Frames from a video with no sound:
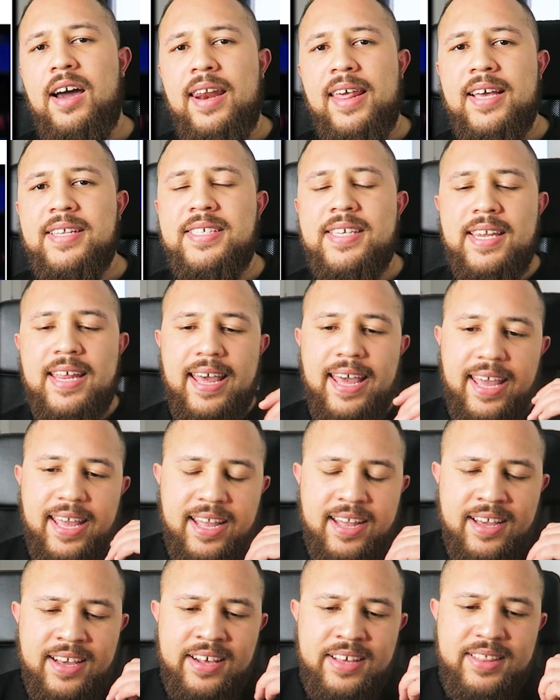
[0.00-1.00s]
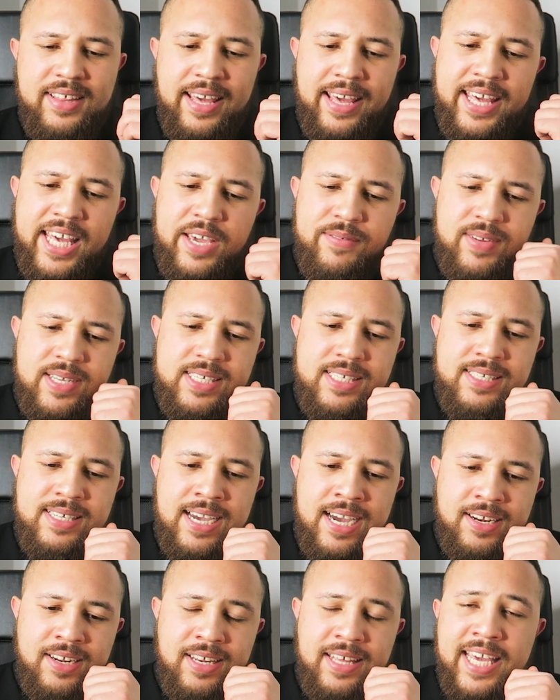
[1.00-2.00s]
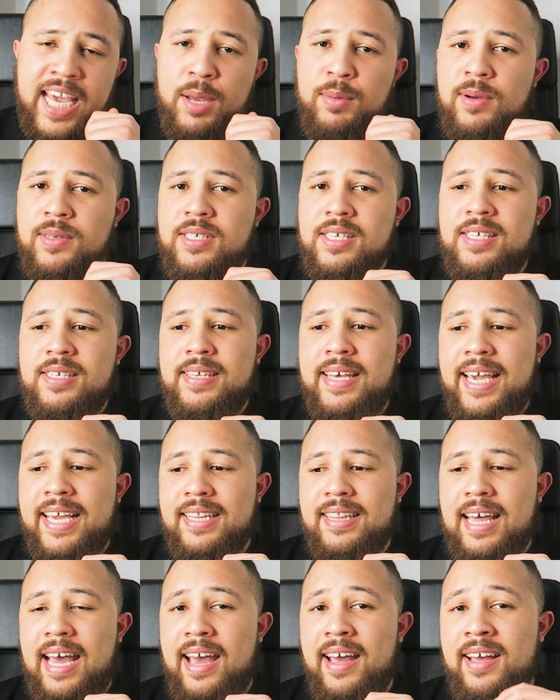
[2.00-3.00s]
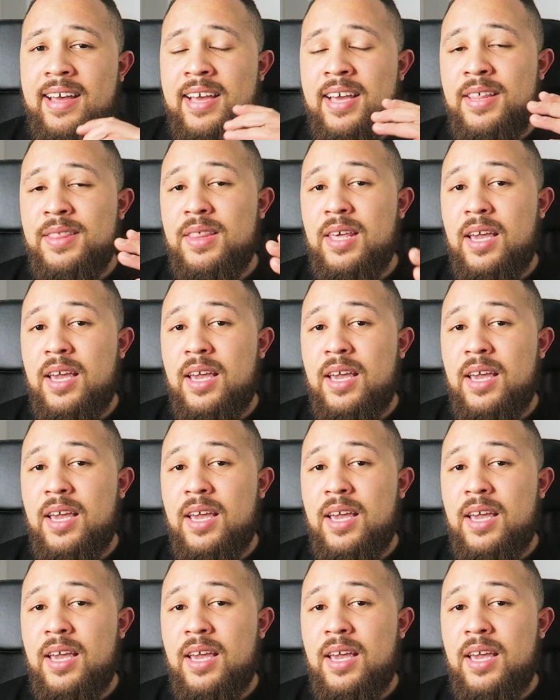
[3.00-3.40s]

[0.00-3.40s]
Earlier today, the Evening Standard came out to state that